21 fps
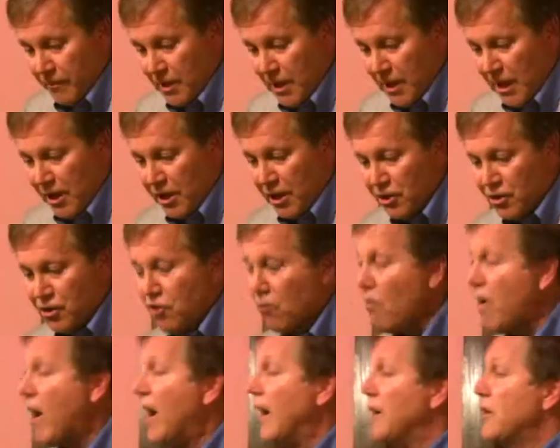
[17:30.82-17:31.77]
and hitched a
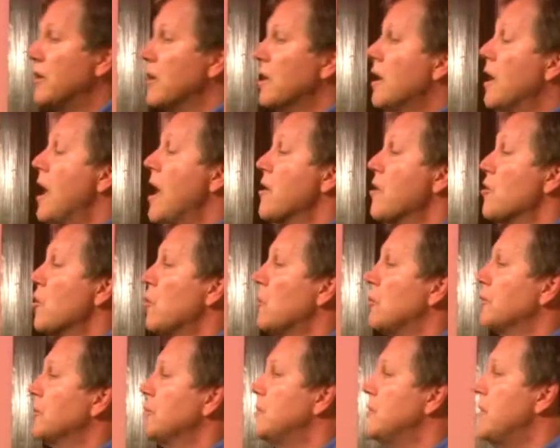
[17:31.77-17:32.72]
ride on an
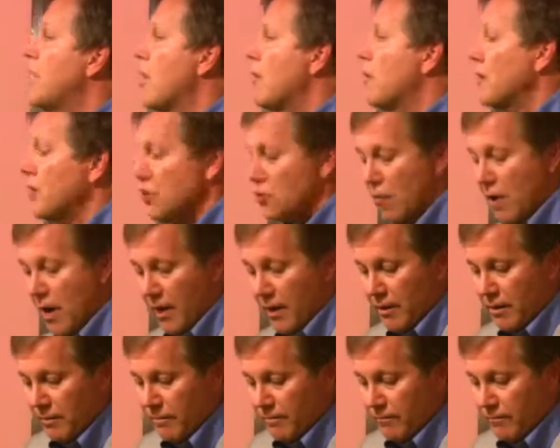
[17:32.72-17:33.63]
old dairy truck.